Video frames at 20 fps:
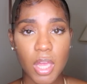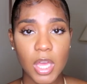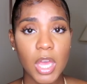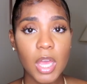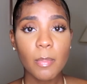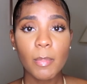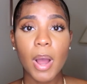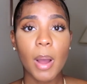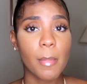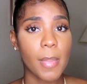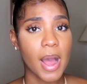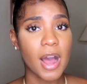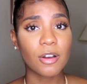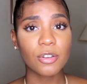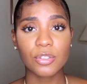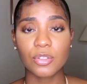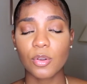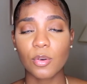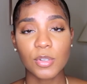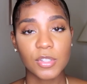hit my
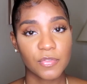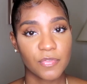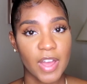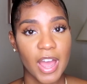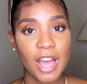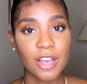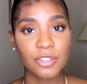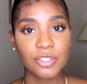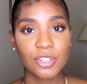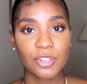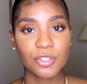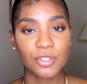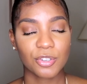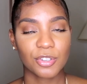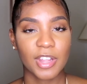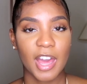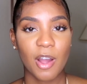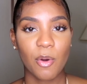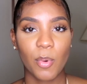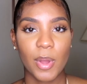milestones faster, so
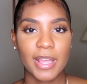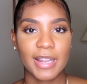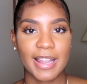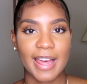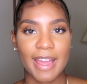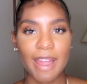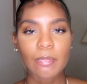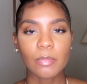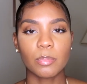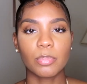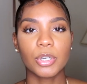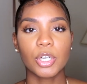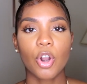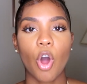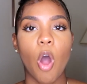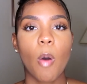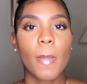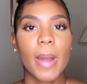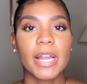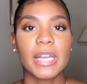that way, like, I can put
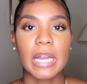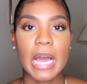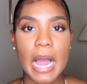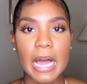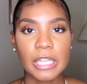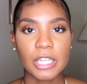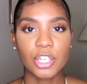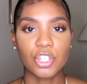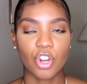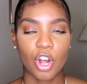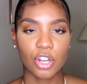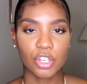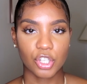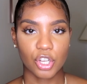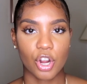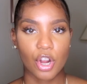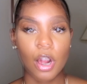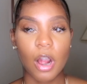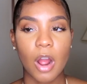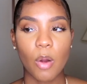all my knowledge onto
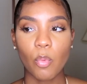her.